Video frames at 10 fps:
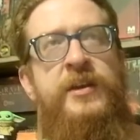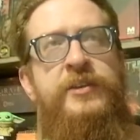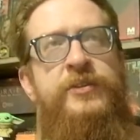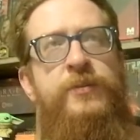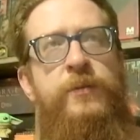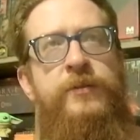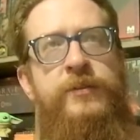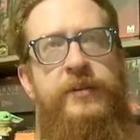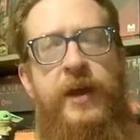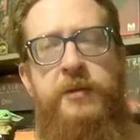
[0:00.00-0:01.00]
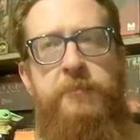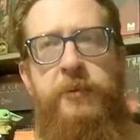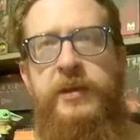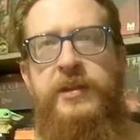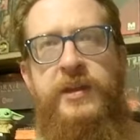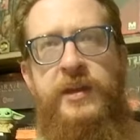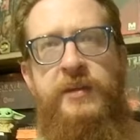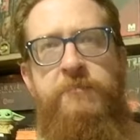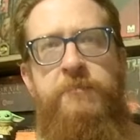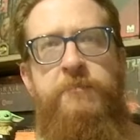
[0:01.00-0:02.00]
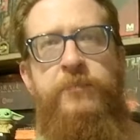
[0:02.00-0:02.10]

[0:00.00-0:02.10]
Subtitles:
to learn how to play the game,